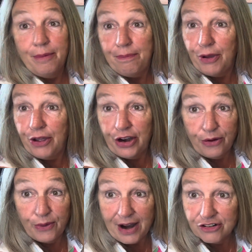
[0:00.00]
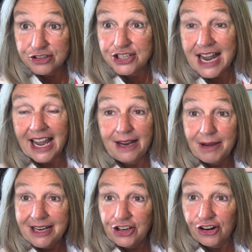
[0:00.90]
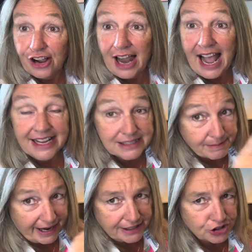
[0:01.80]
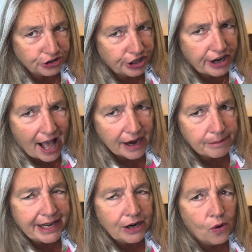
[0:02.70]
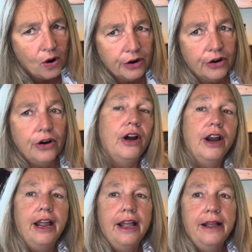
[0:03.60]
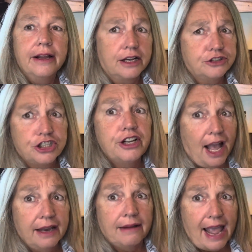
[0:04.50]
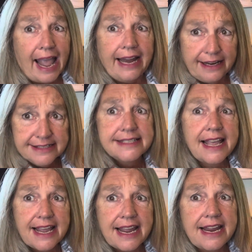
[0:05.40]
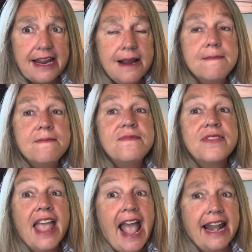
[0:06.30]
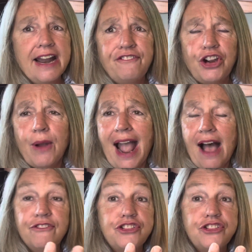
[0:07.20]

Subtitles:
put whoever's name in your class, make sure you got them in order because you got A to Z. And if you have